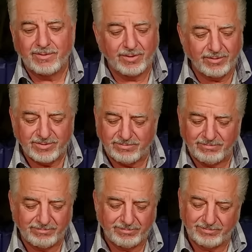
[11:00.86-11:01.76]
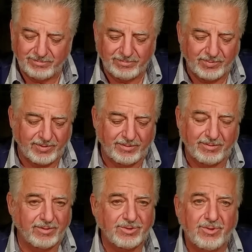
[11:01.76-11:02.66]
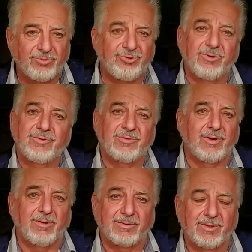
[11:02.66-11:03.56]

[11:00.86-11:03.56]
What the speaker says: there's no juice there.